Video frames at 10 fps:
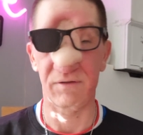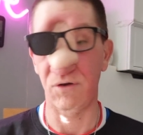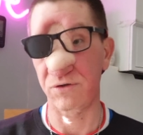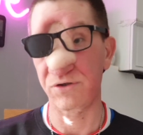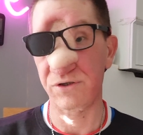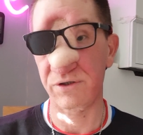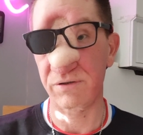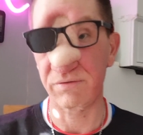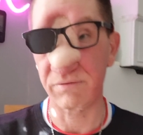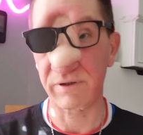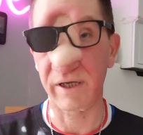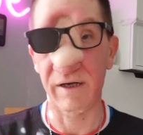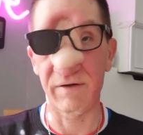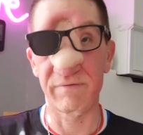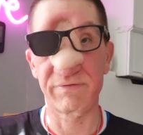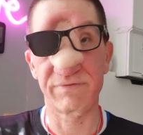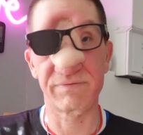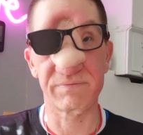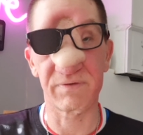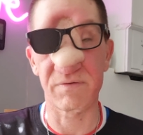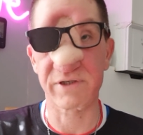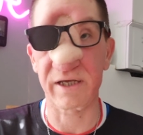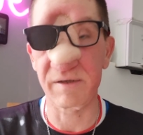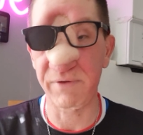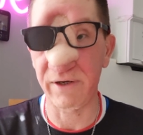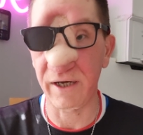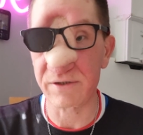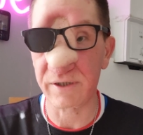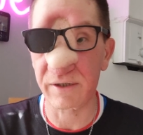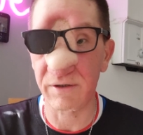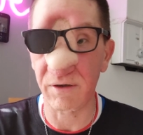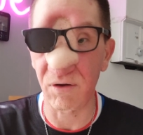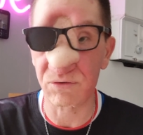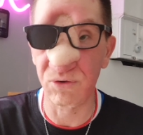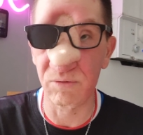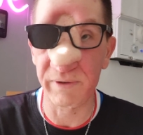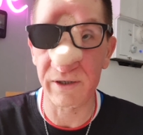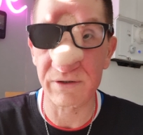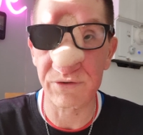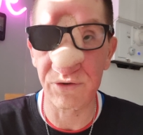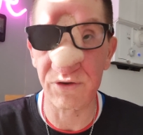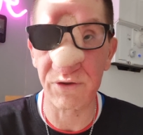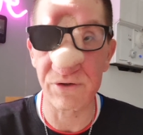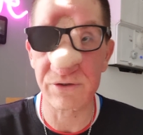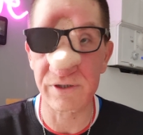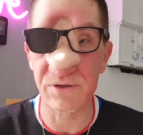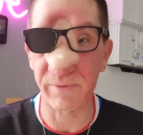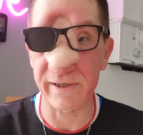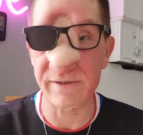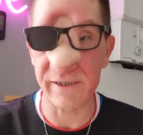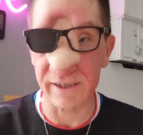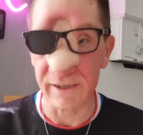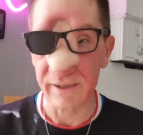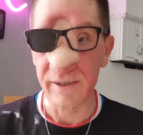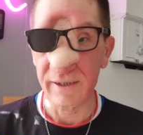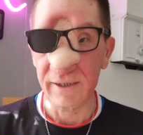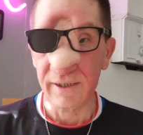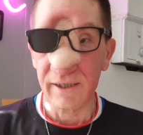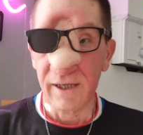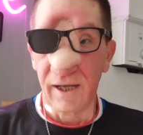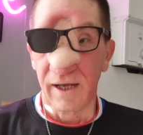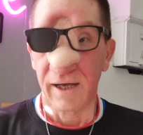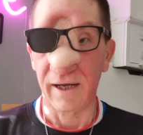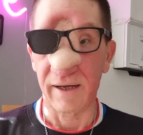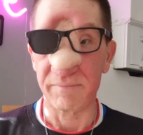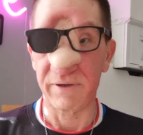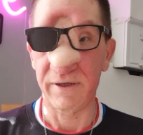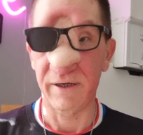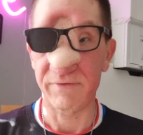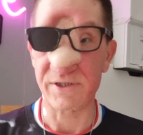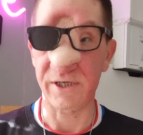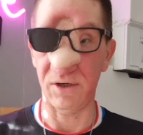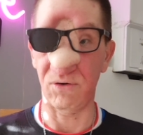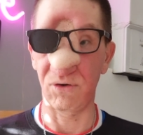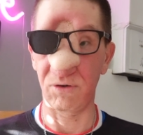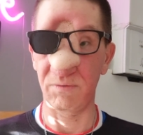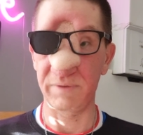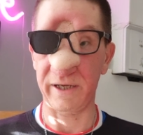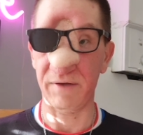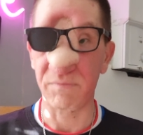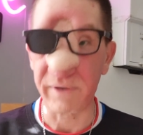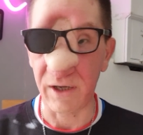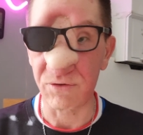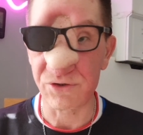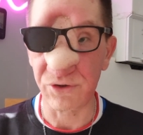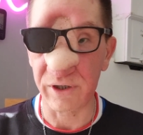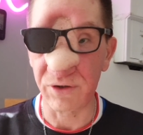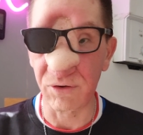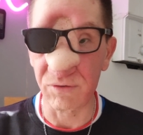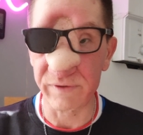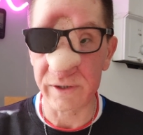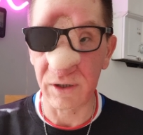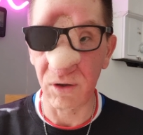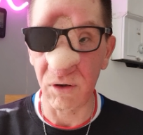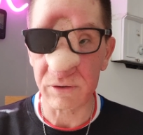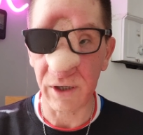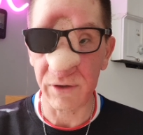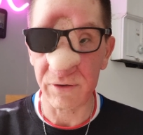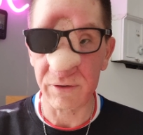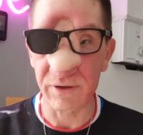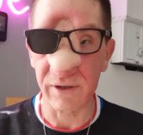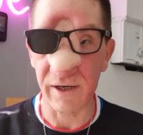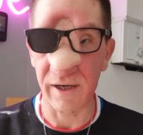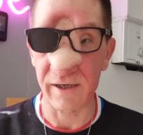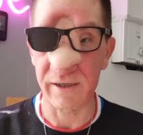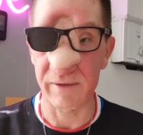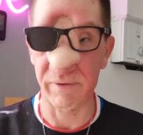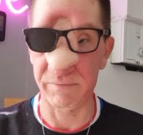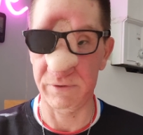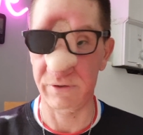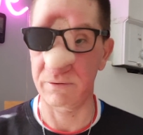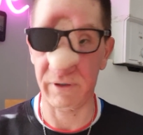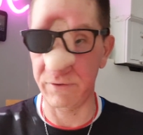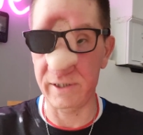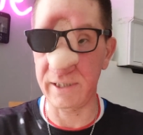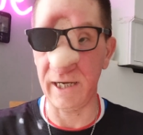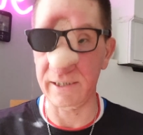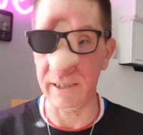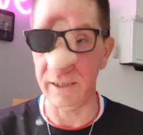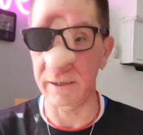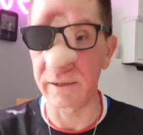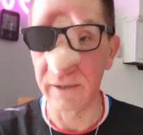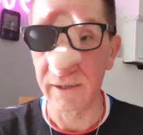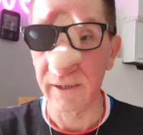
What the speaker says: launched I was thinking about it actually October 2020. After sitting at home like everybody else during COVID and lockdown, I came up with a crazy idea